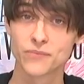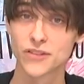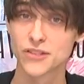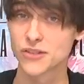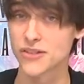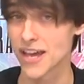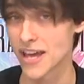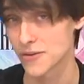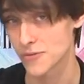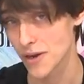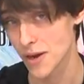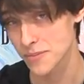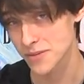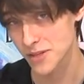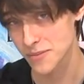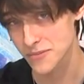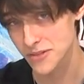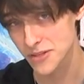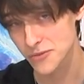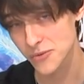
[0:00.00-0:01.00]
So that
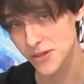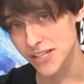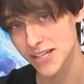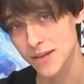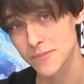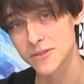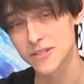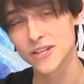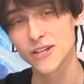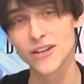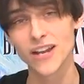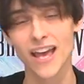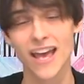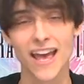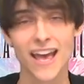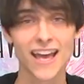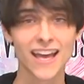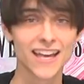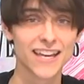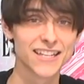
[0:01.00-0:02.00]
wraps up this week's episode,
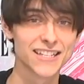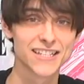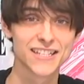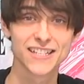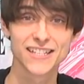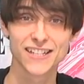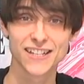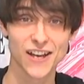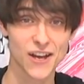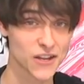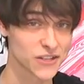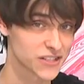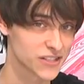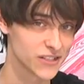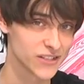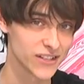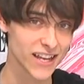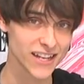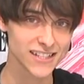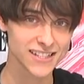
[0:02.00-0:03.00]
and I'll
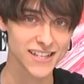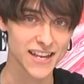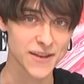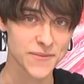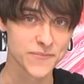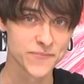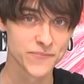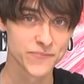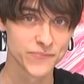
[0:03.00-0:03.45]
see you next time.